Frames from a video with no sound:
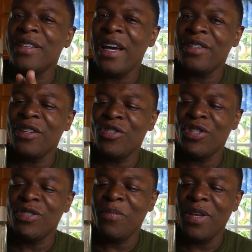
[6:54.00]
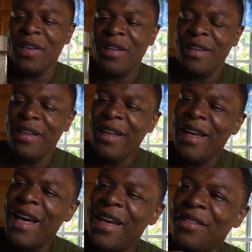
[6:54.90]
that ginger beer.
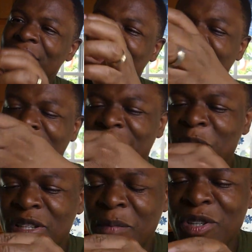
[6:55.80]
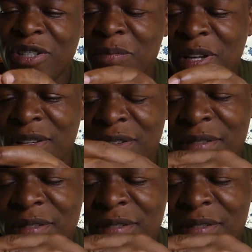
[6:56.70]
And let me just smell it.